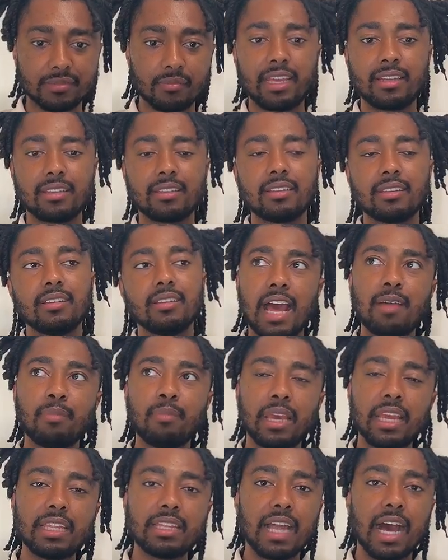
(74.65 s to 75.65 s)
And
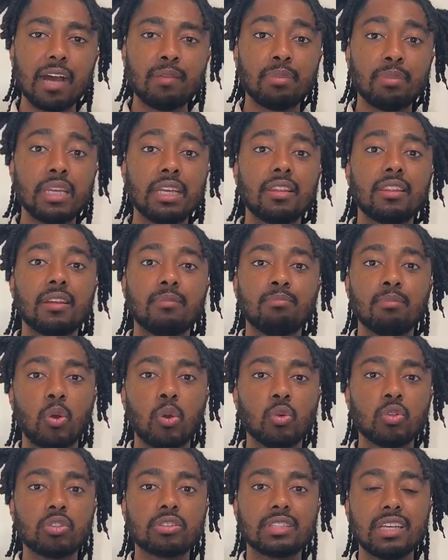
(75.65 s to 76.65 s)
that may not be the
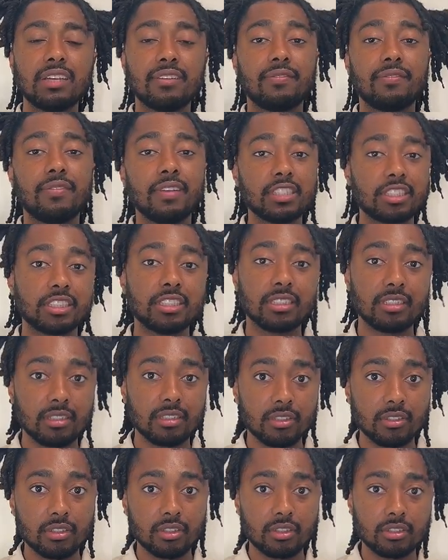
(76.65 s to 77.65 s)
most efficient
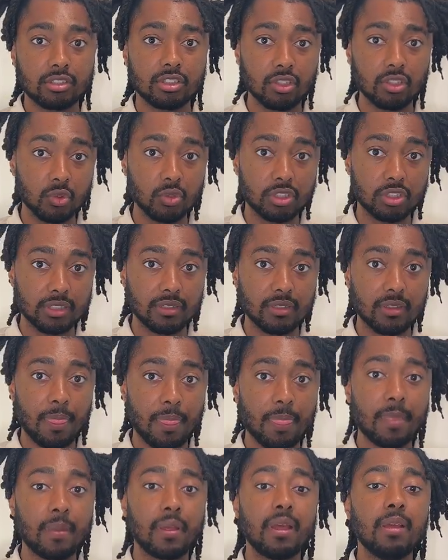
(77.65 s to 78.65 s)
solution.
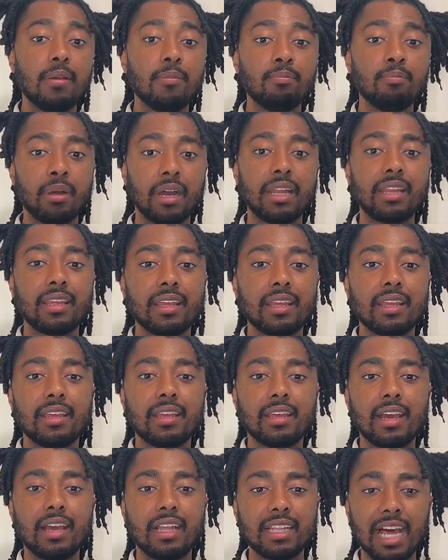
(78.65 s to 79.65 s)
But
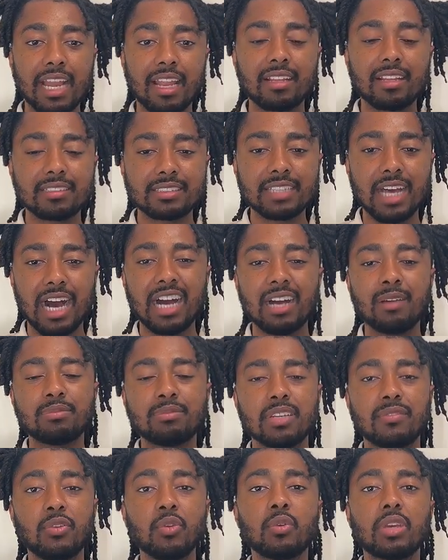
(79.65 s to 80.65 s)
a lot of the
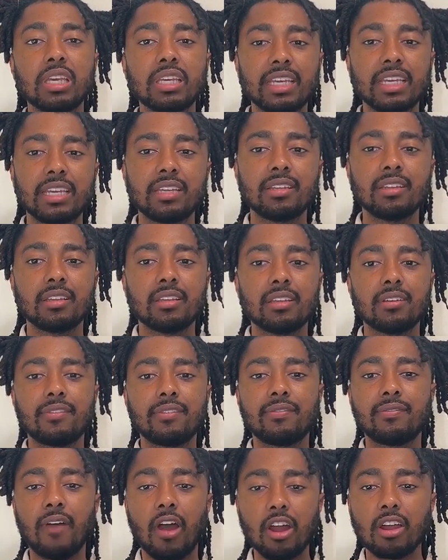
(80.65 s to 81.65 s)
times, if you can get
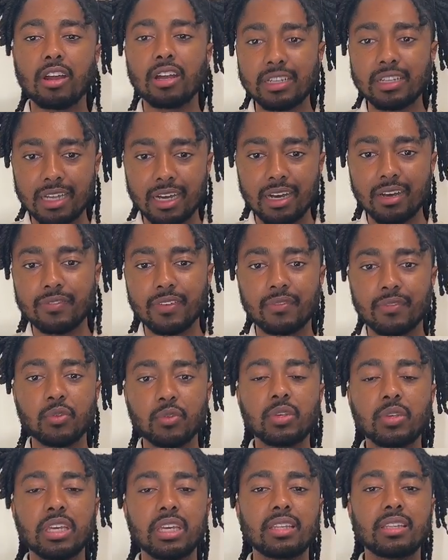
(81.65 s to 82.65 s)
far enough, if
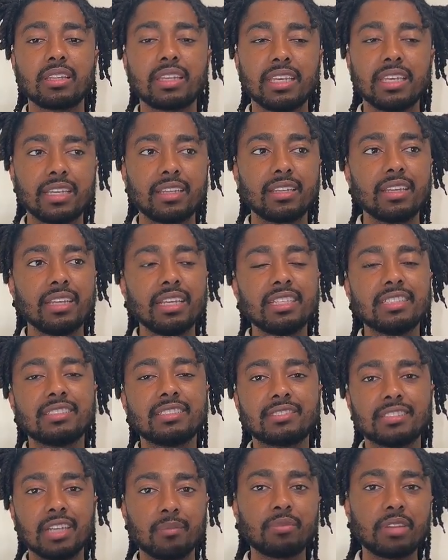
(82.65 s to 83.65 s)
you get
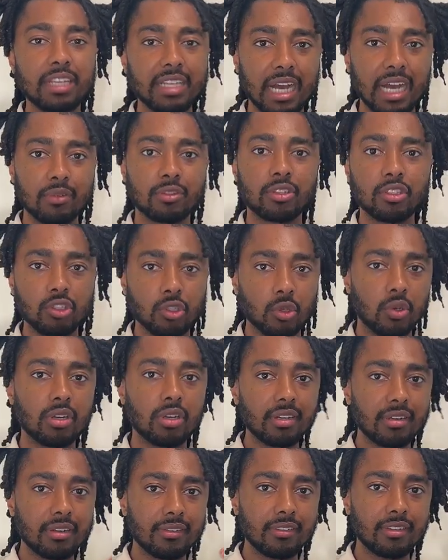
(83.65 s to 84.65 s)
something out the
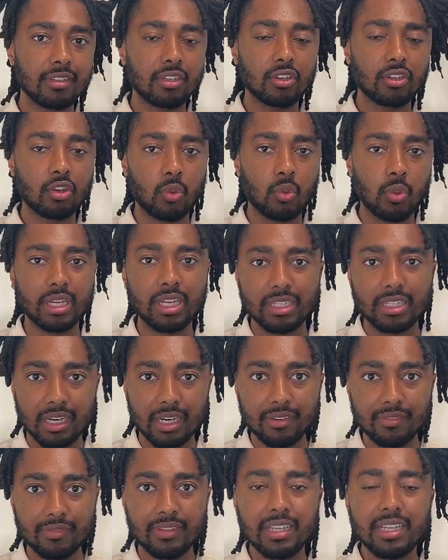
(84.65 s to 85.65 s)
door quick
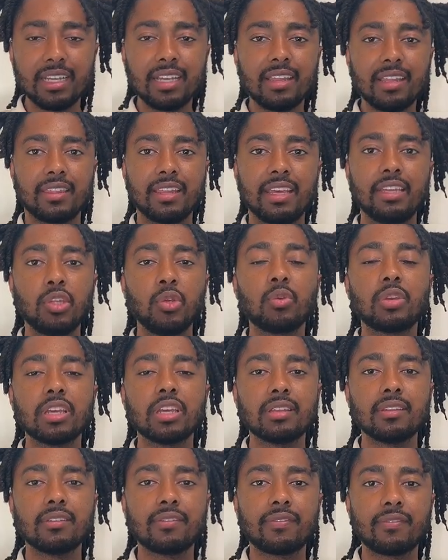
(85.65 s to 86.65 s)
enough, then you
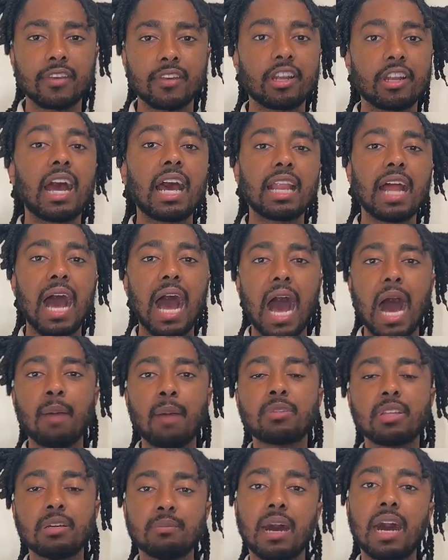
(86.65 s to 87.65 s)
can figure out how
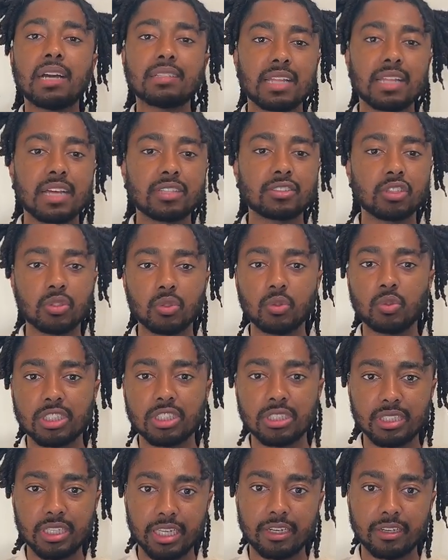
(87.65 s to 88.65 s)
to optimize that
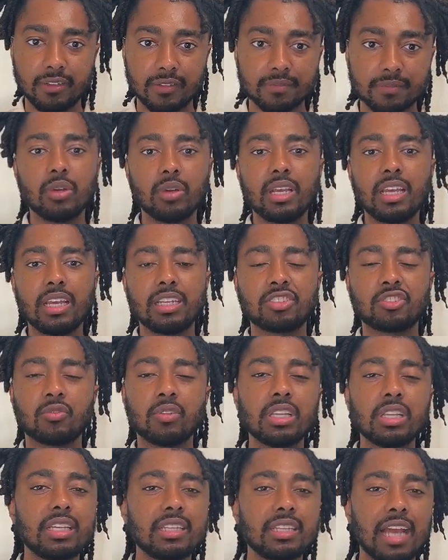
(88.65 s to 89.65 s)
solution later. So it's
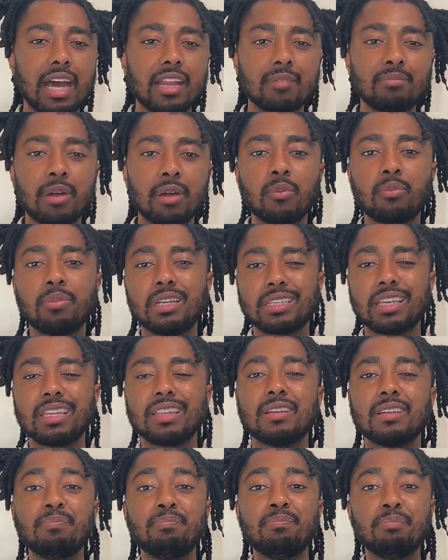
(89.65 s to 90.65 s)
really not about
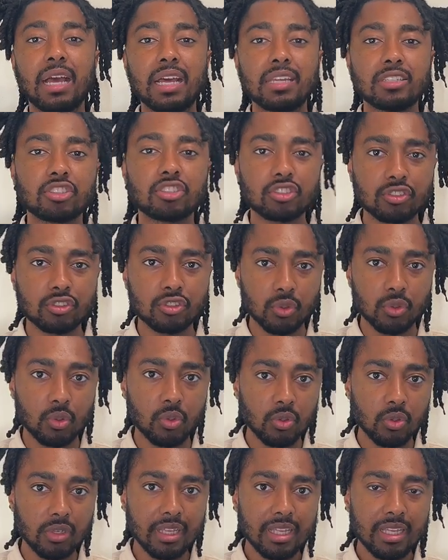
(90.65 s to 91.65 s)
picking the best
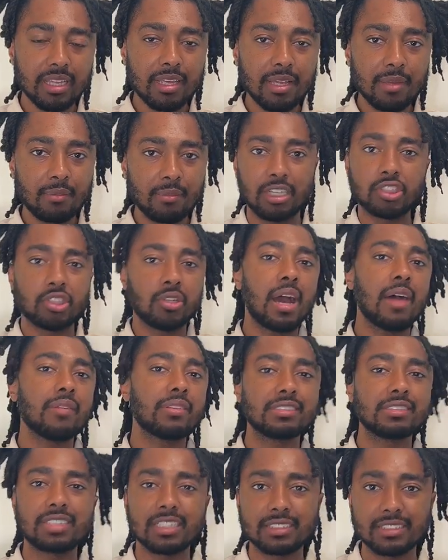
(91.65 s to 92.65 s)
tool, because you don't
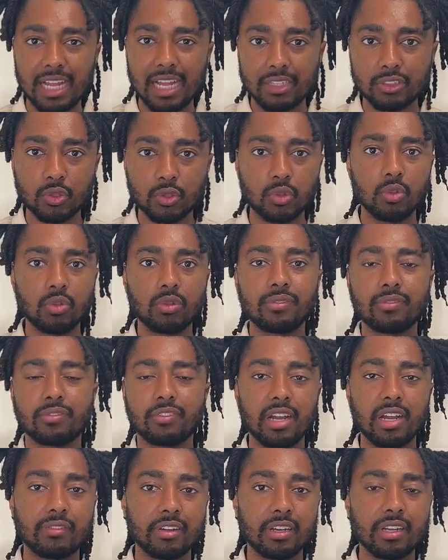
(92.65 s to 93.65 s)
have to stick to that tool
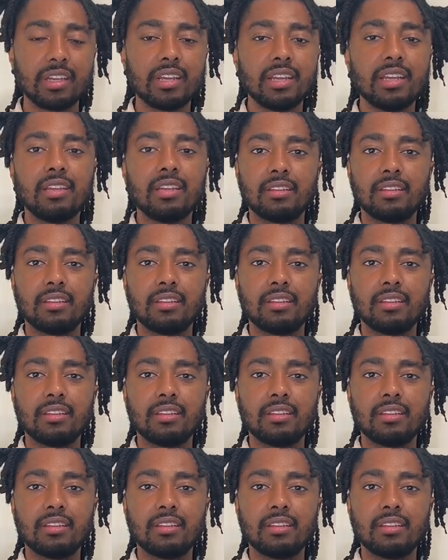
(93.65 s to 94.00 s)
forever.